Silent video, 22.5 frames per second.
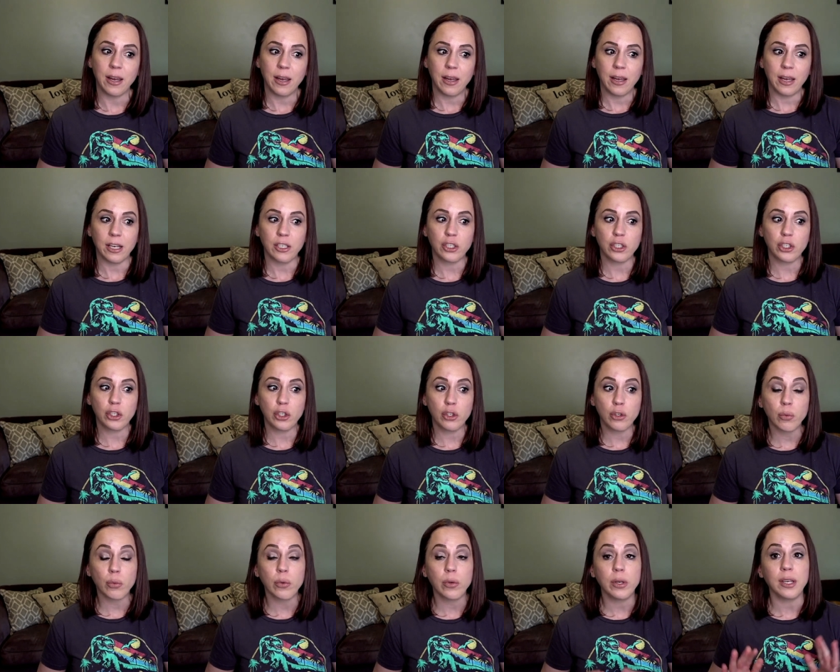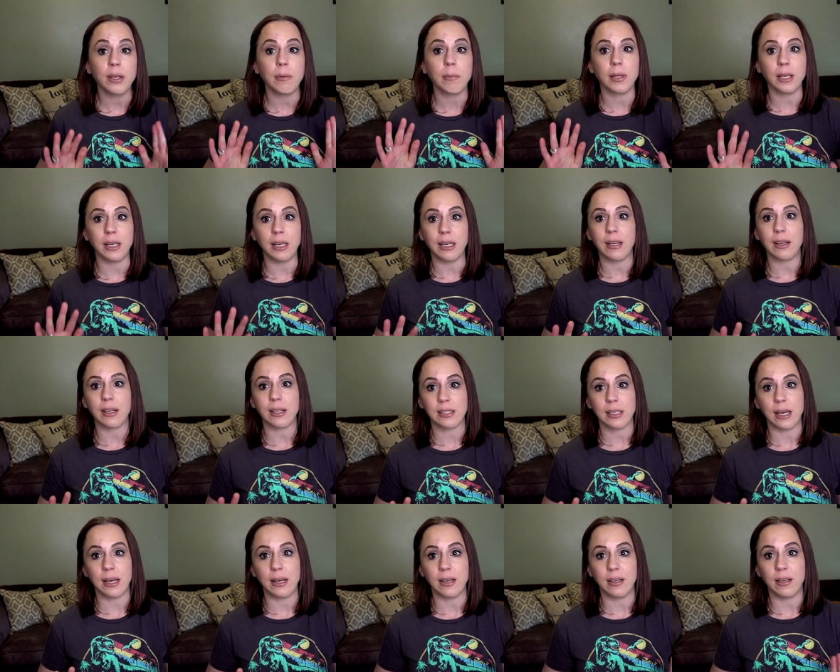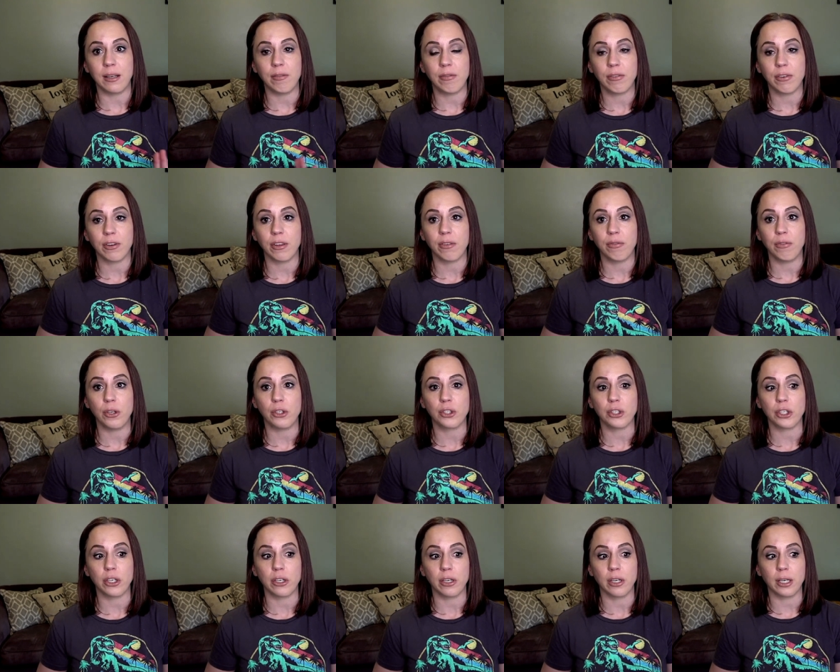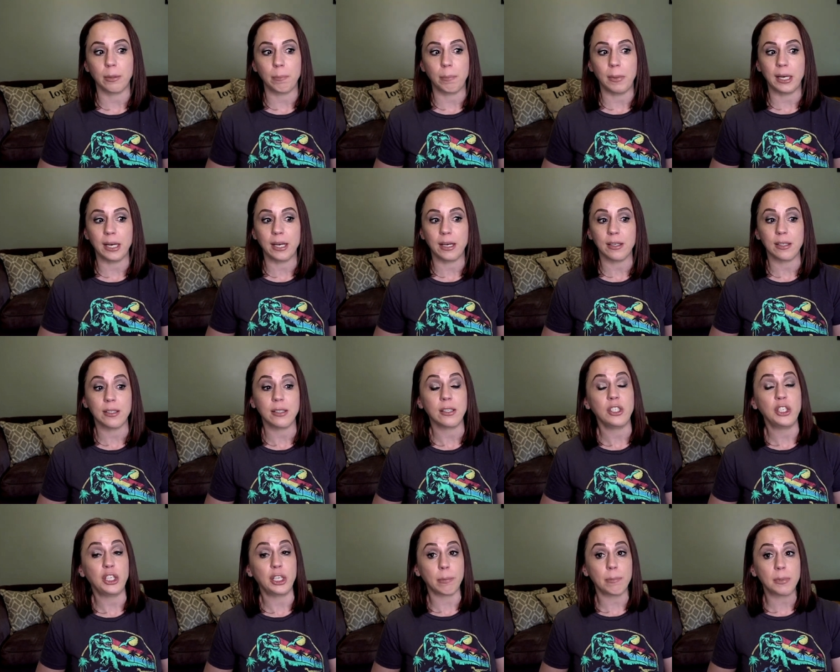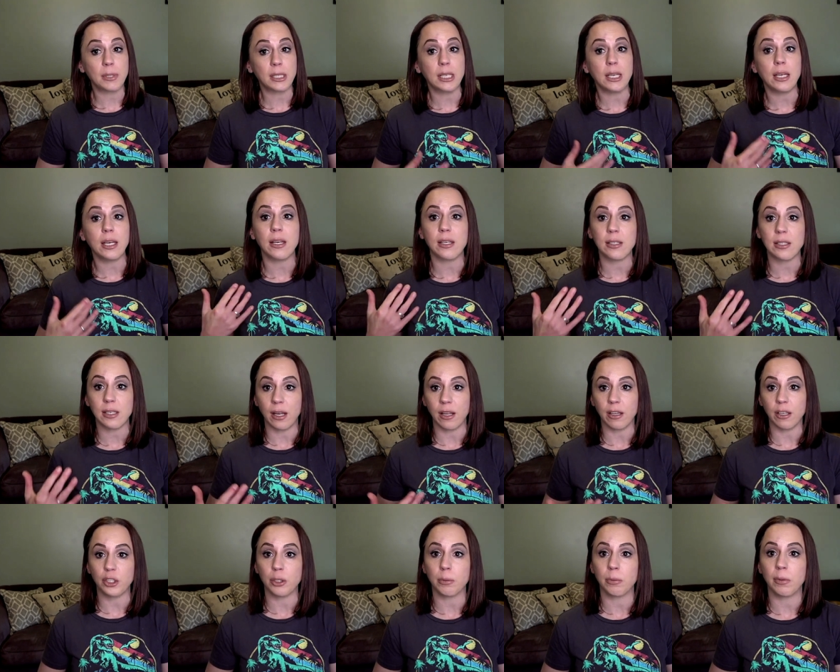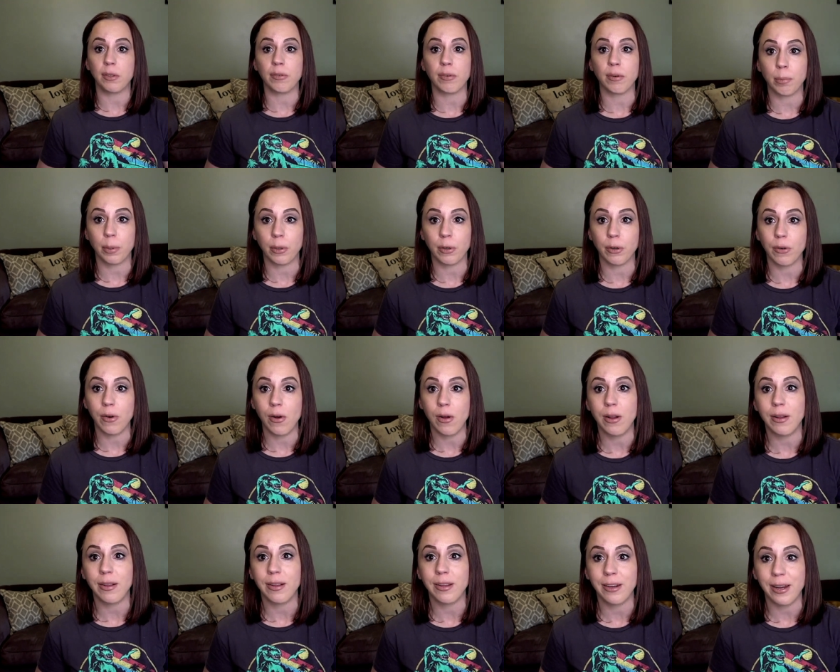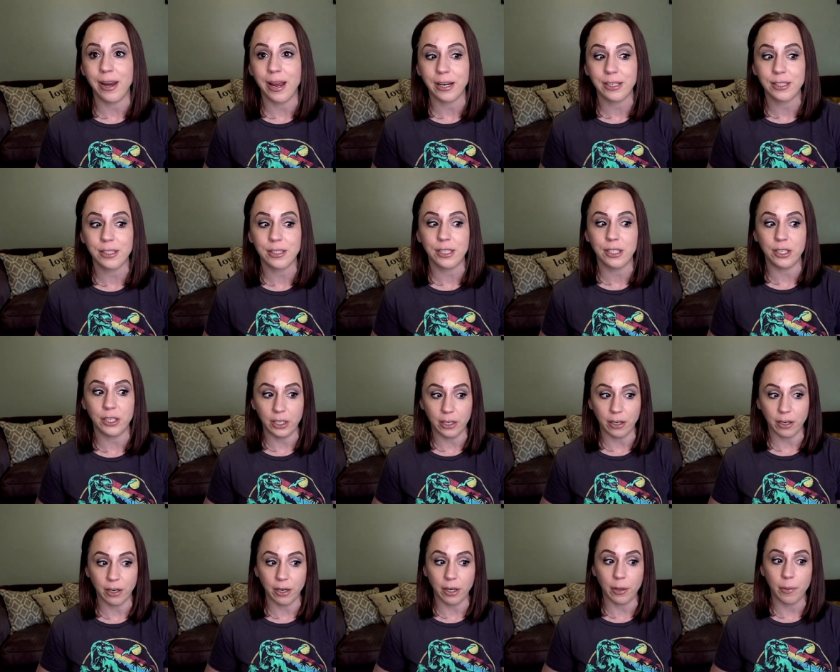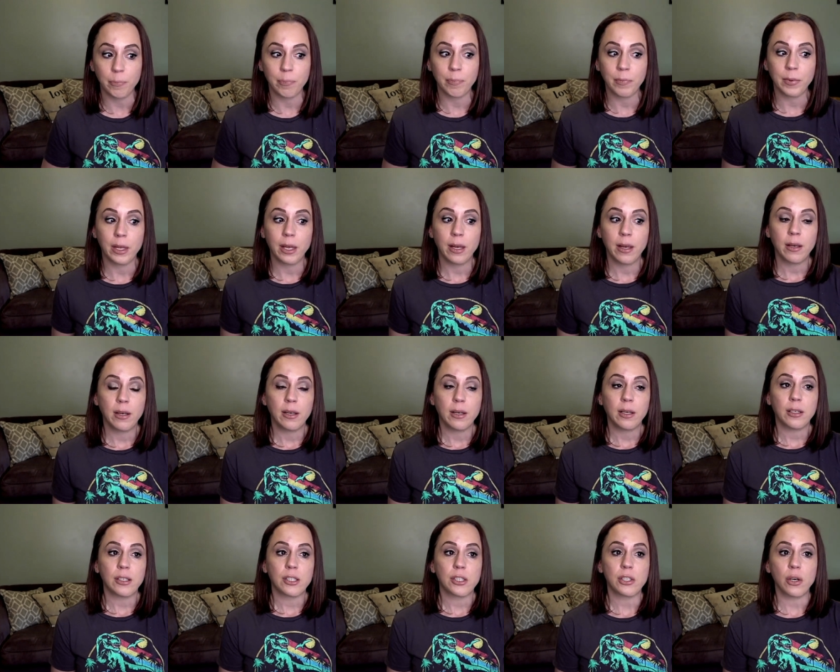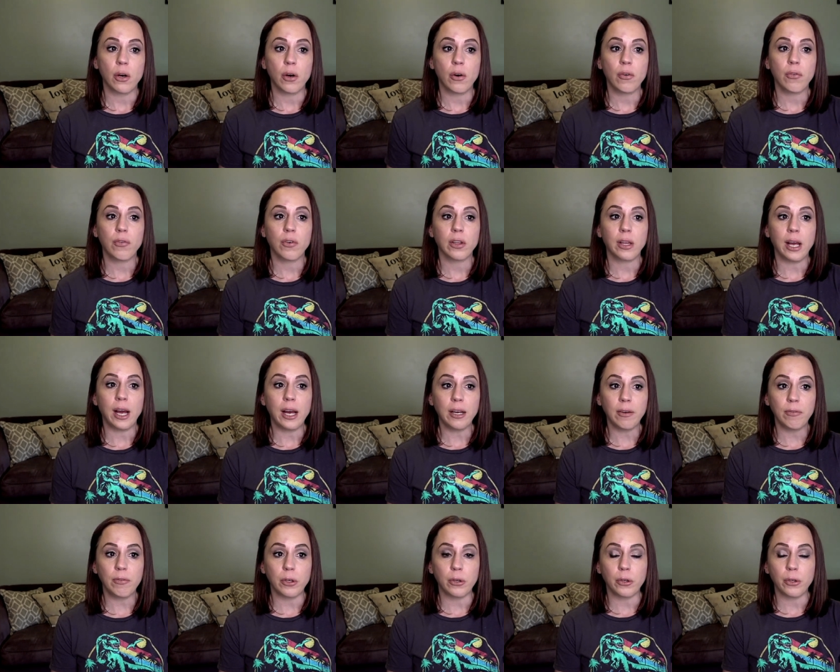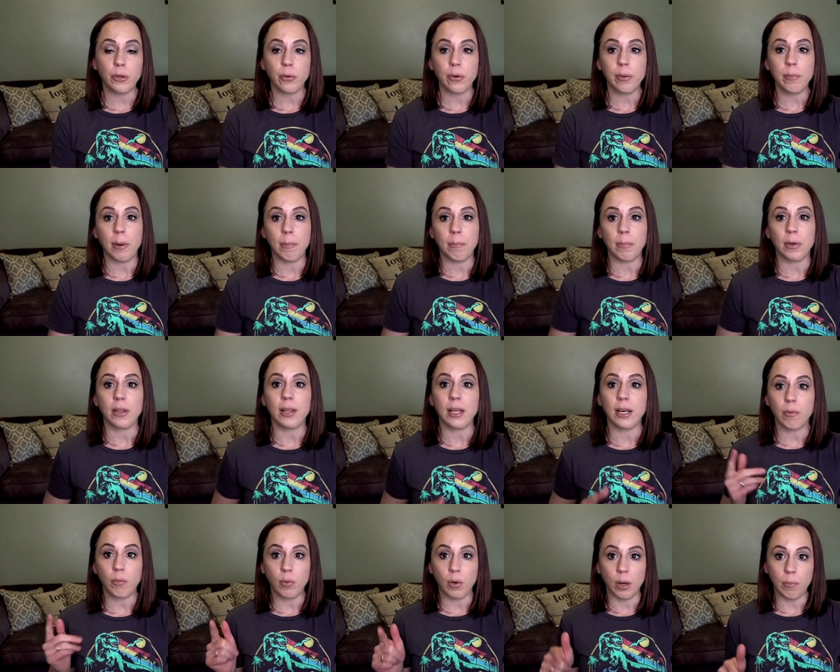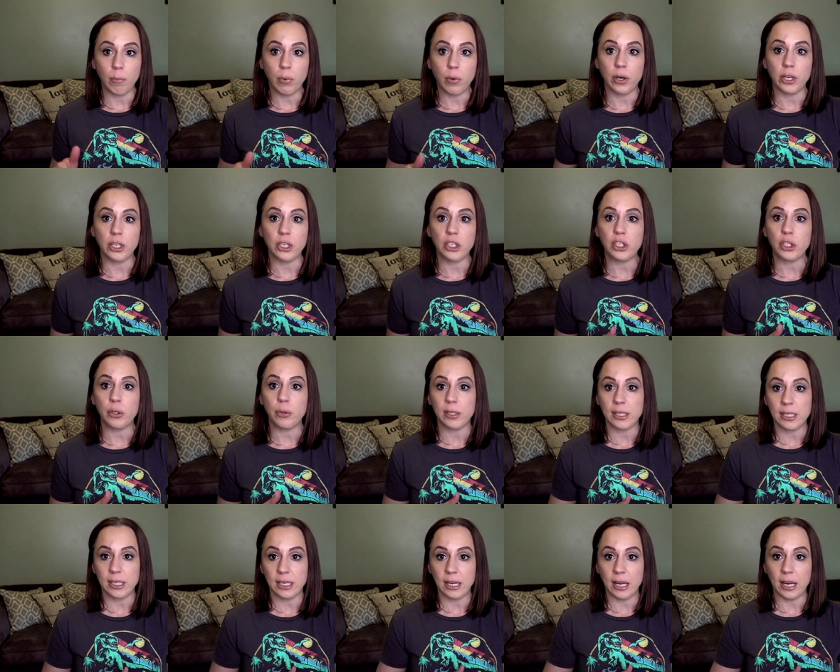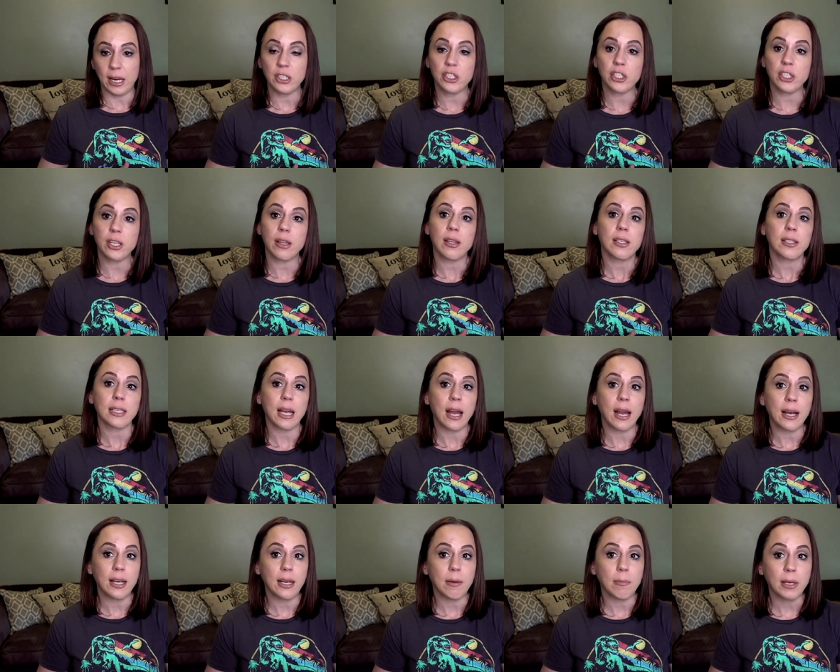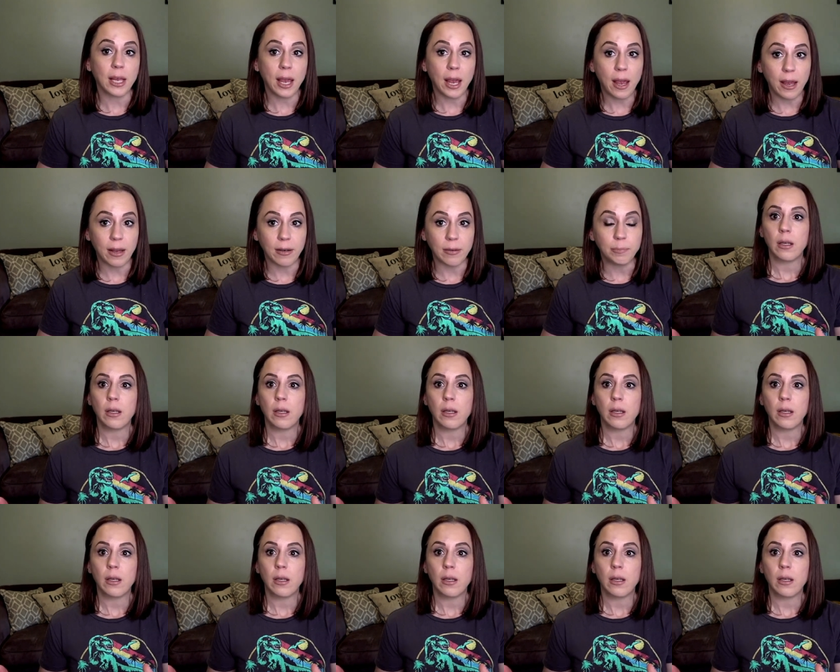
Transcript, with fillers: extremely excited for the future because Gypsy is eligible for parole next year. So for a lot of you, you remember that at one point she was engaged to this guy named Ken.